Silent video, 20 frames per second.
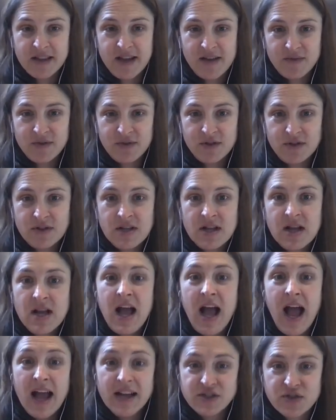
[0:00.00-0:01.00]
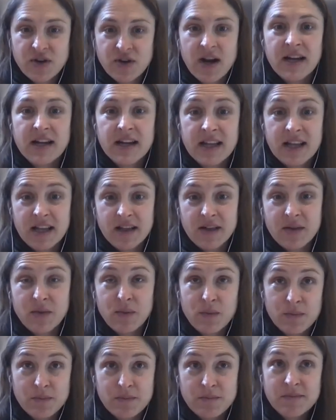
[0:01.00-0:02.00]
level and trying
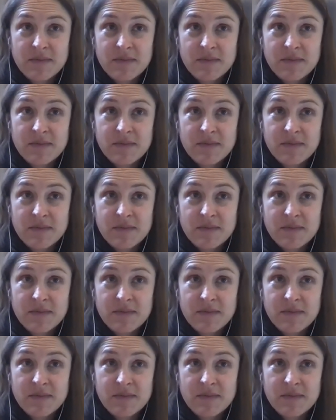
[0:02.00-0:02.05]
to